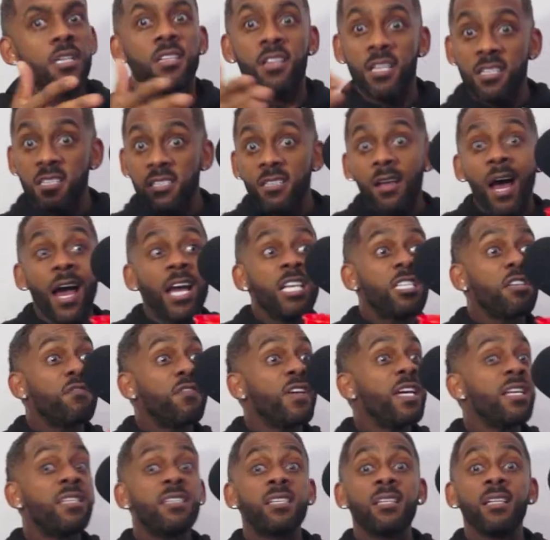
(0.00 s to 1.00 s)
The size
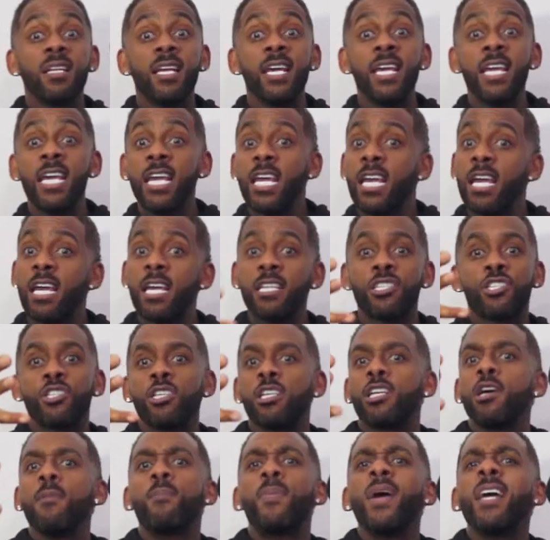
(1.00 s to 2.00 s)
of Italy
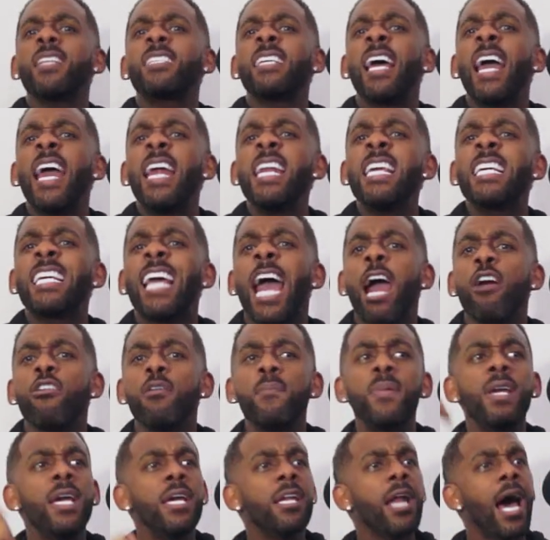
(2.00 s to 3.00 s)
compared to any
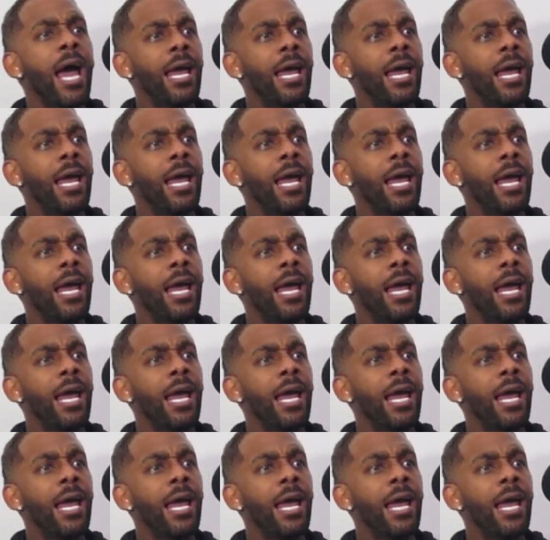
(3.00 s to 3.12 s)
Caribbean